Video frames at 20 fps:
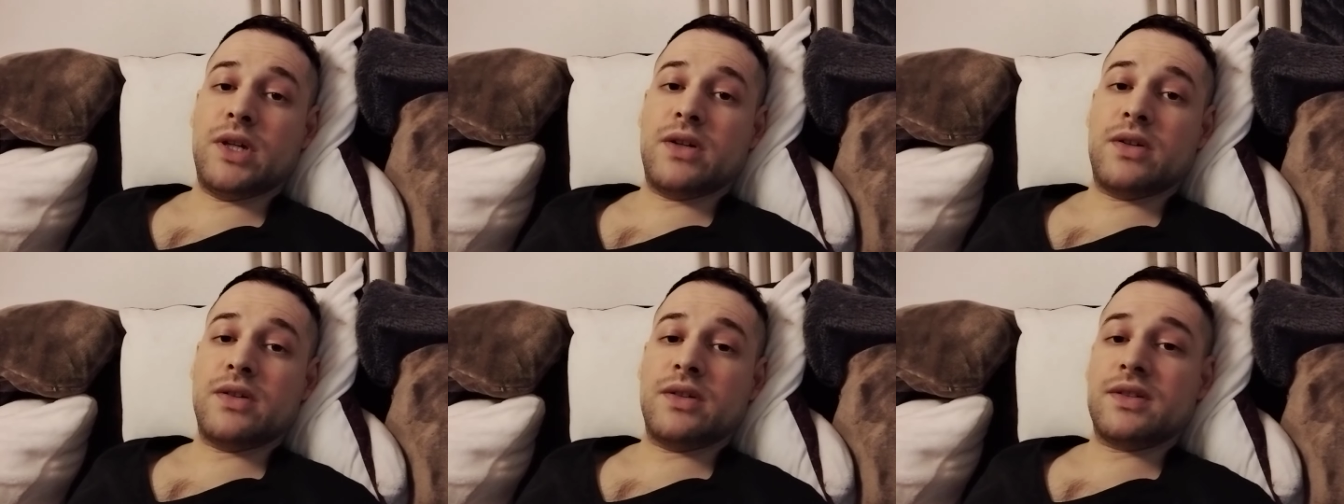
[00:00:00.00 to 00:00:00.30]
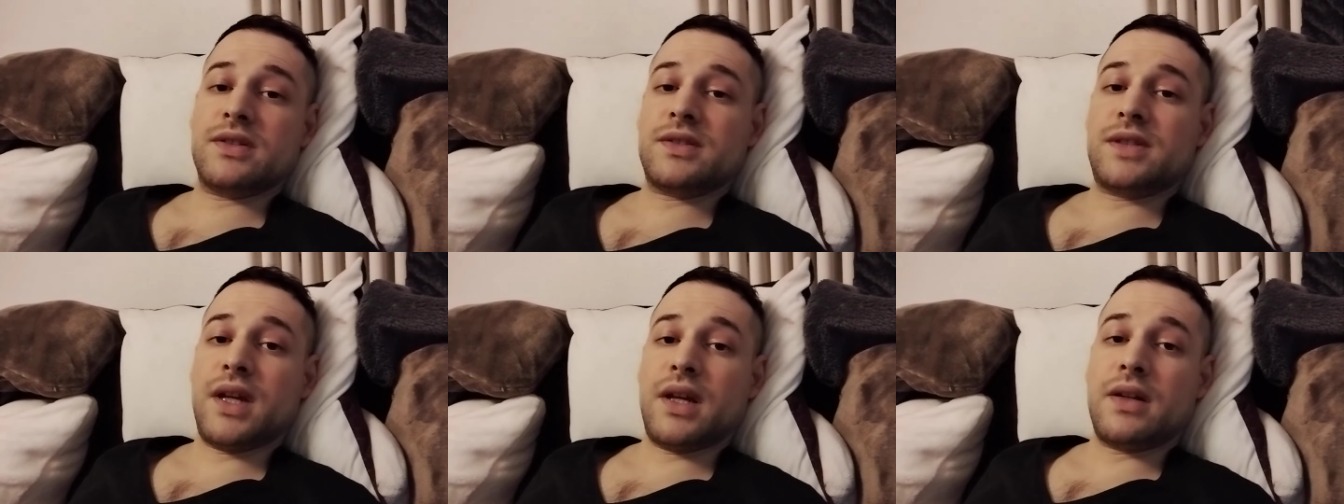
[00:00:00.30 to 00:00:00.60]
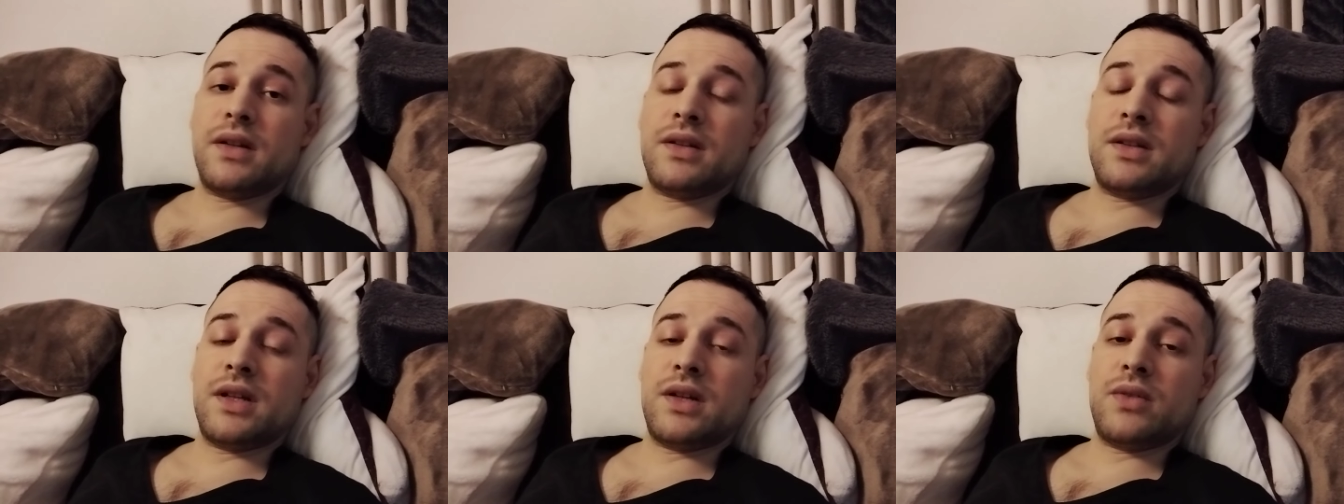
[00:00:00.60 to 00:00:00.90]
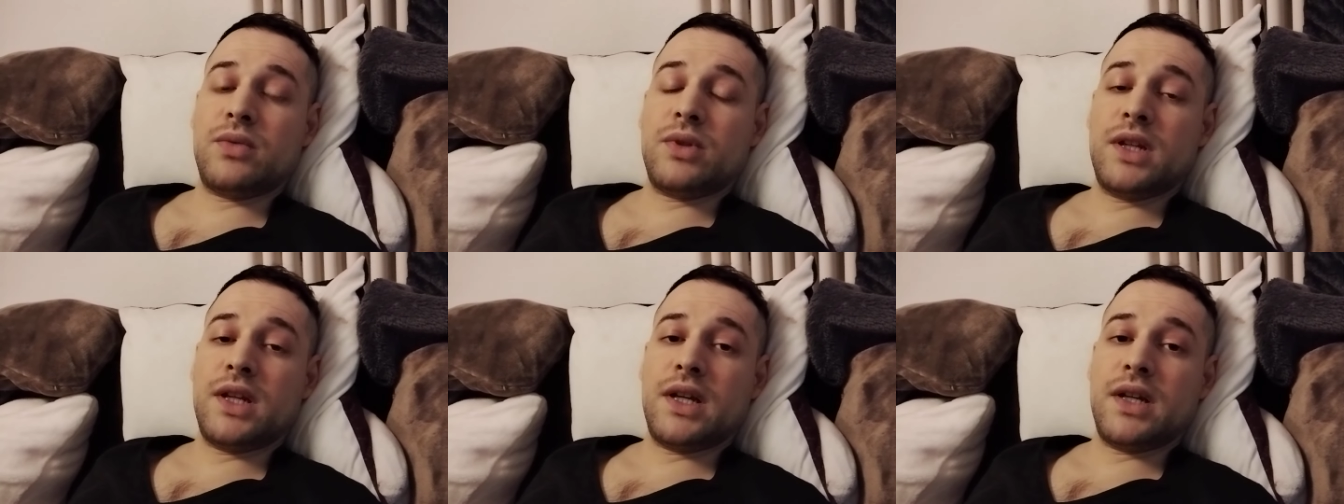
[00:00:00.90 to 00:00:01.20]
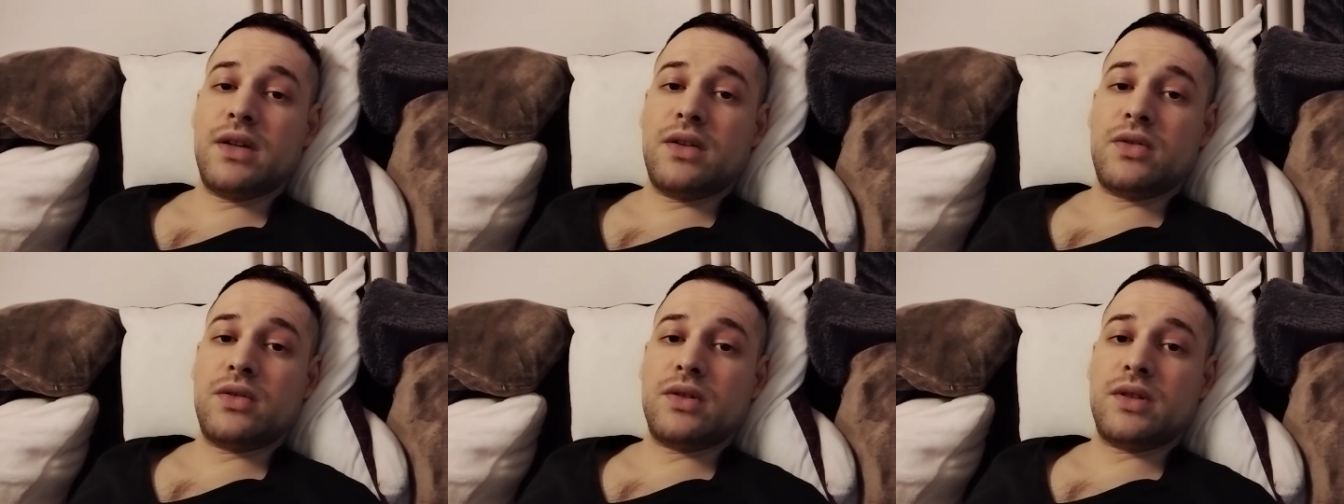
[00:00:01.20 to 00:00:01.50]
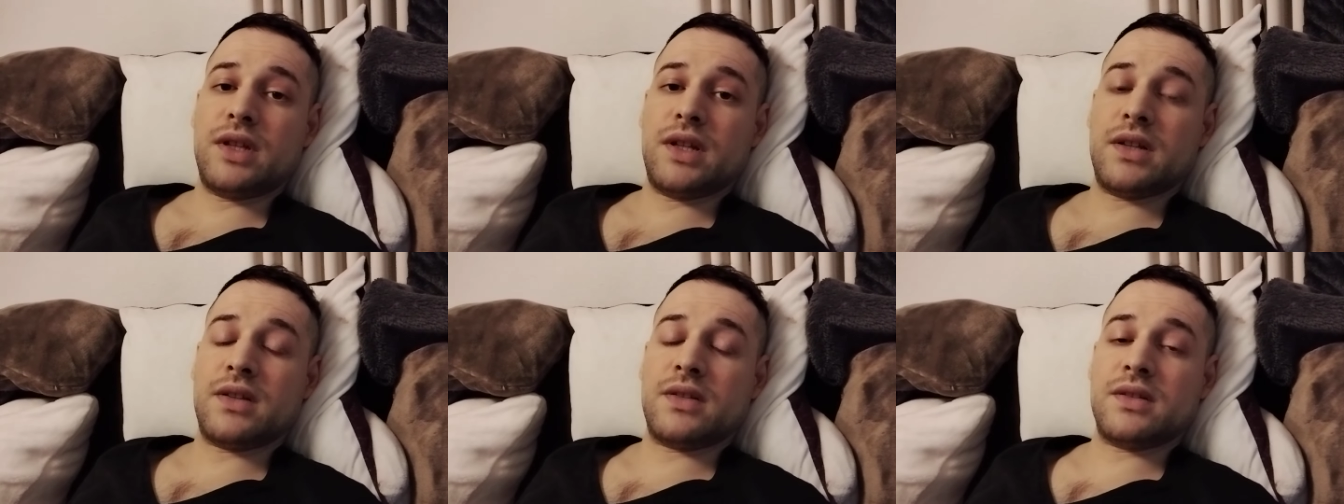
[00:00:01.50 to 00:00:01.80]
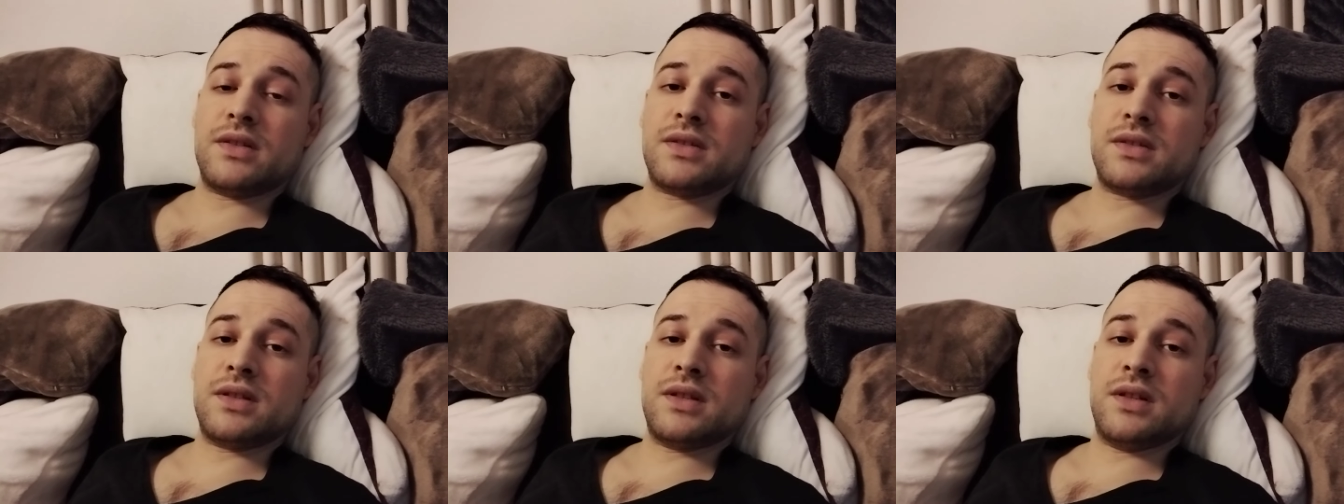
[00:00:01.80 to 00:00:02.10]
are in the secondary layer that
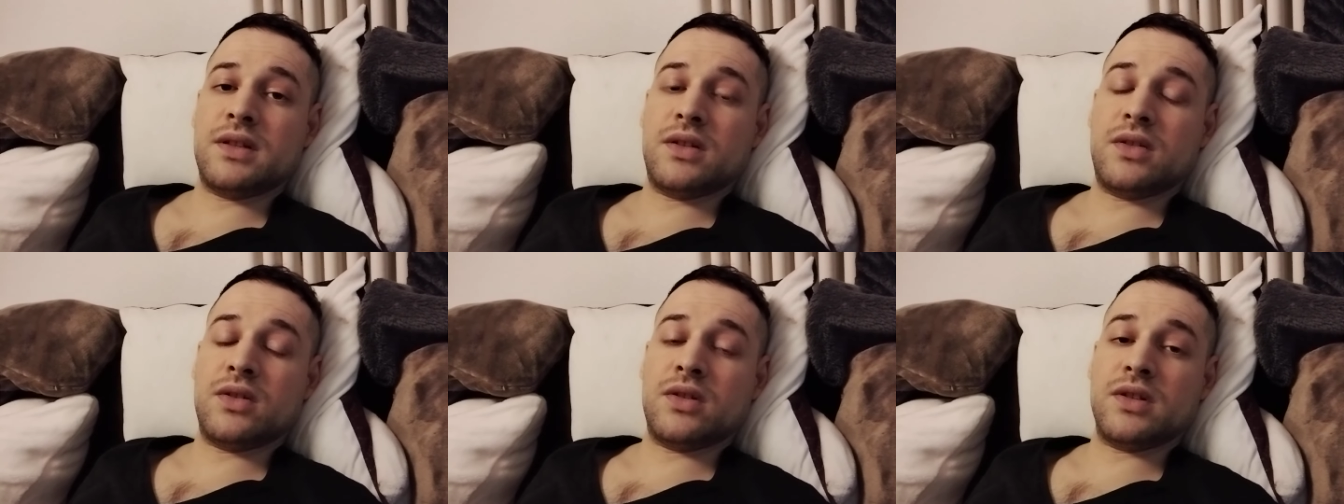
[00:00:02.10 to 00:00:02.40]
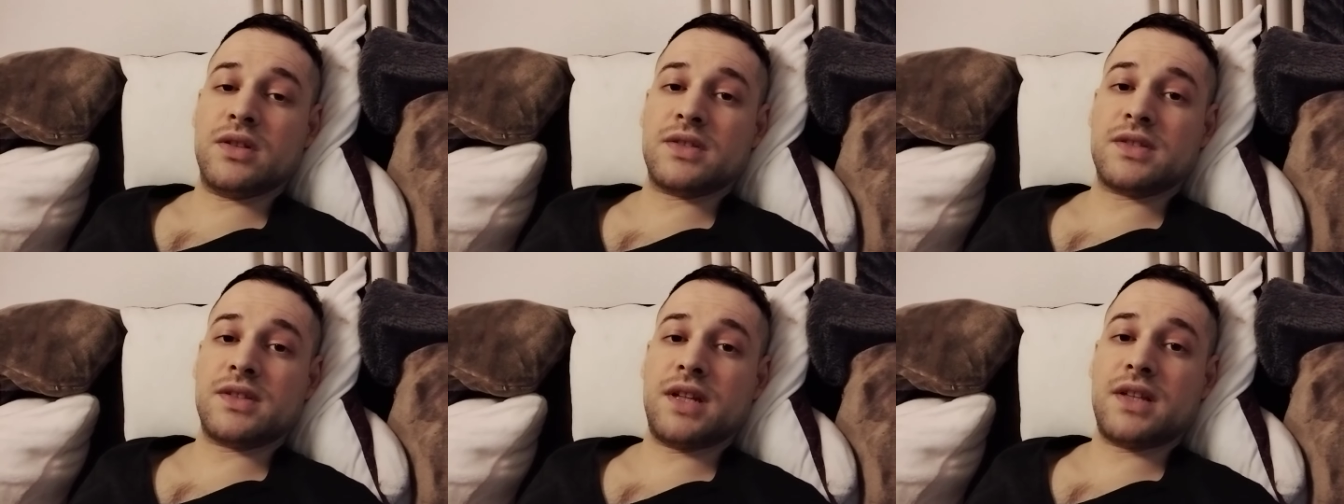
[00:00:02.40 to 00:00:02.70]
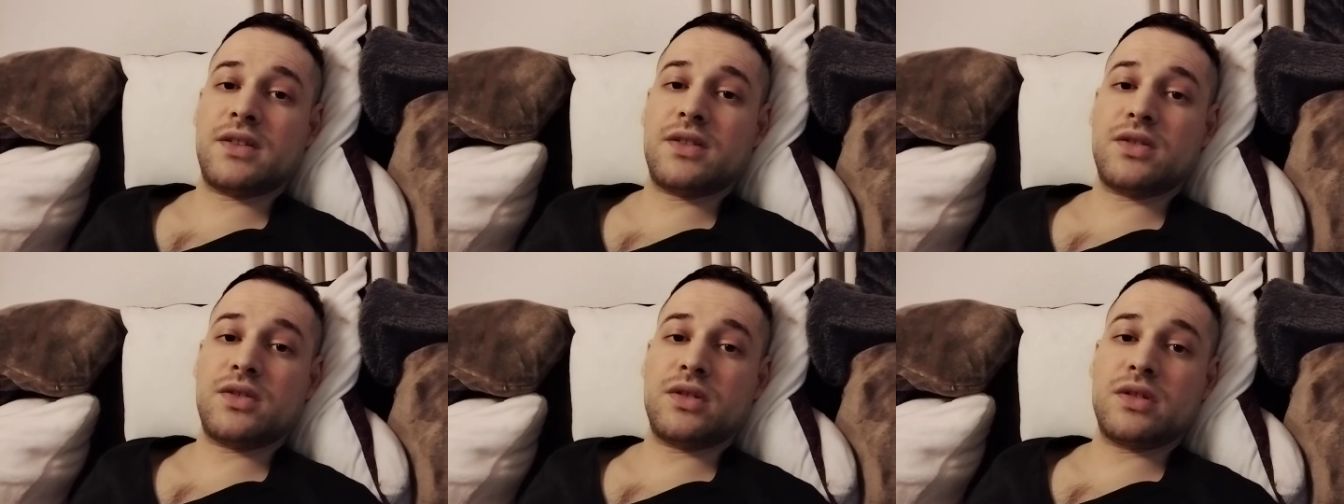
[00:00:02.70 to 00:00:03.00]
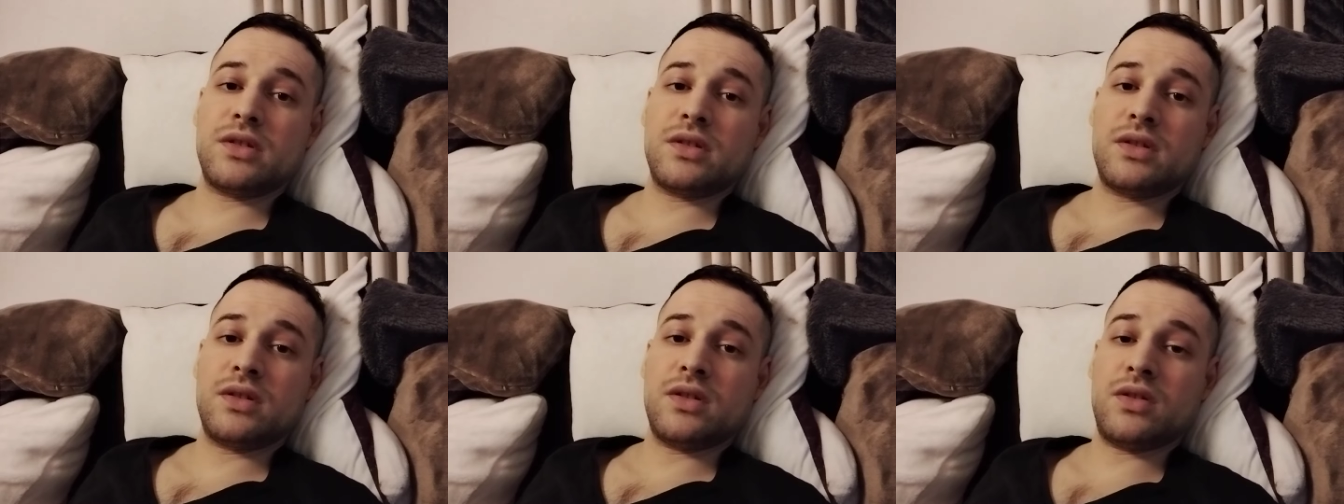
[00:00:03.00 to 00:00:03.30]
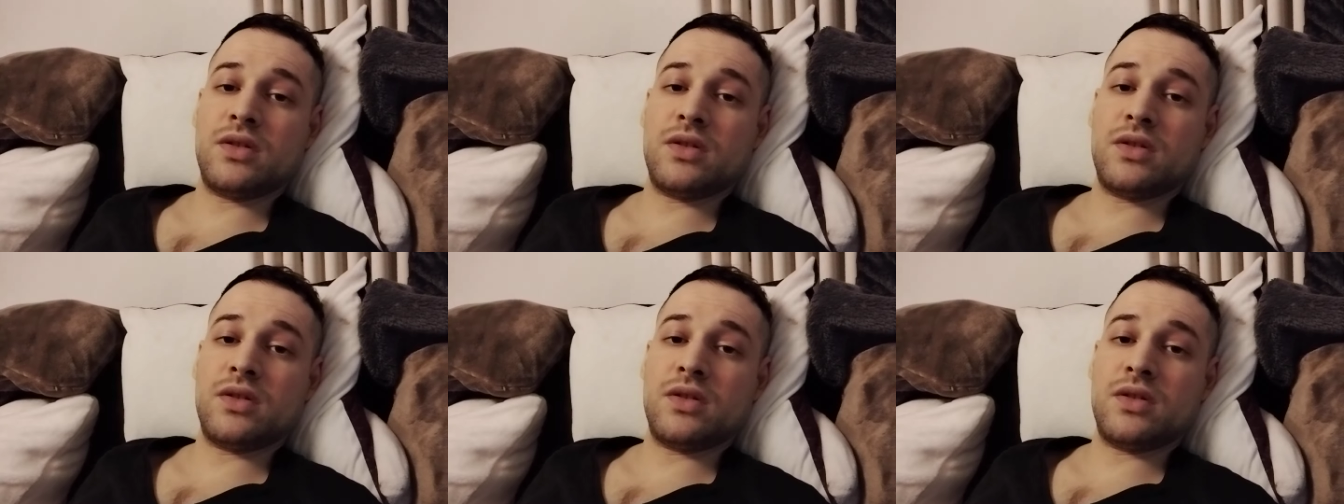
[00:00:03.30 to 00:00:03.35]
is on the Saturn,